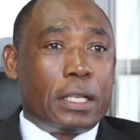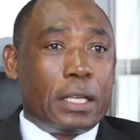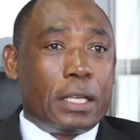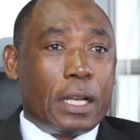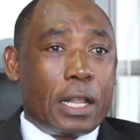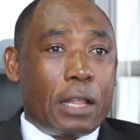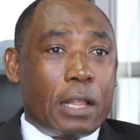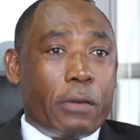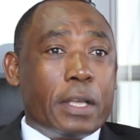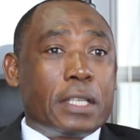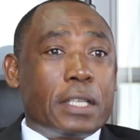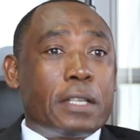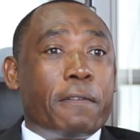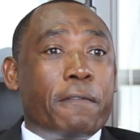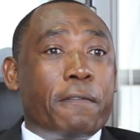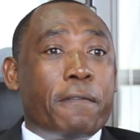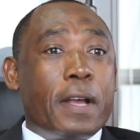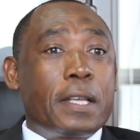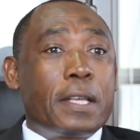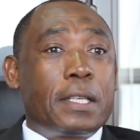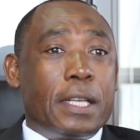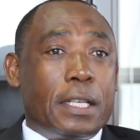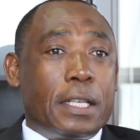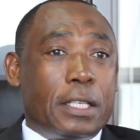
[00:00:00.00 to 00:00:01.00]
In other words, the
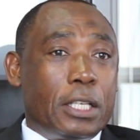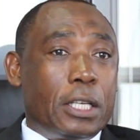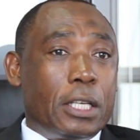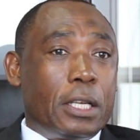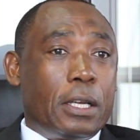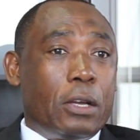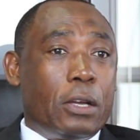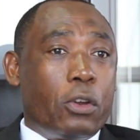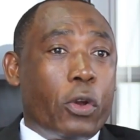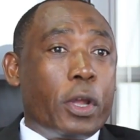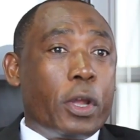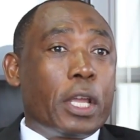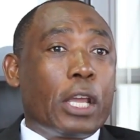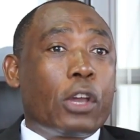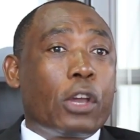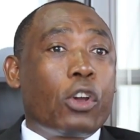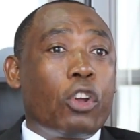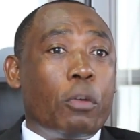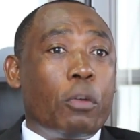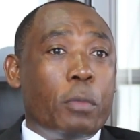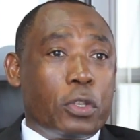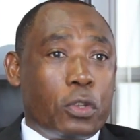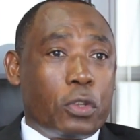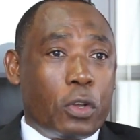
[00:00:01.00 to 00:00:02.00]
fastest growing
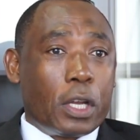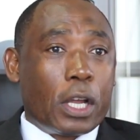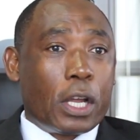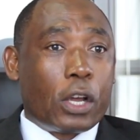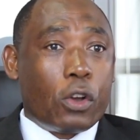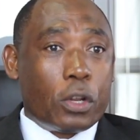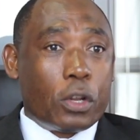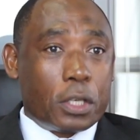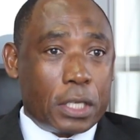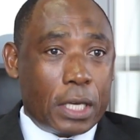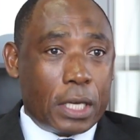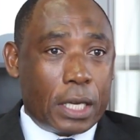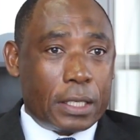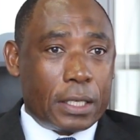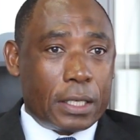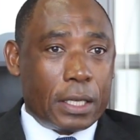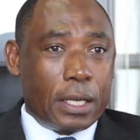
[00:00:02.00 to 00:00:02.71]
economies on the continent.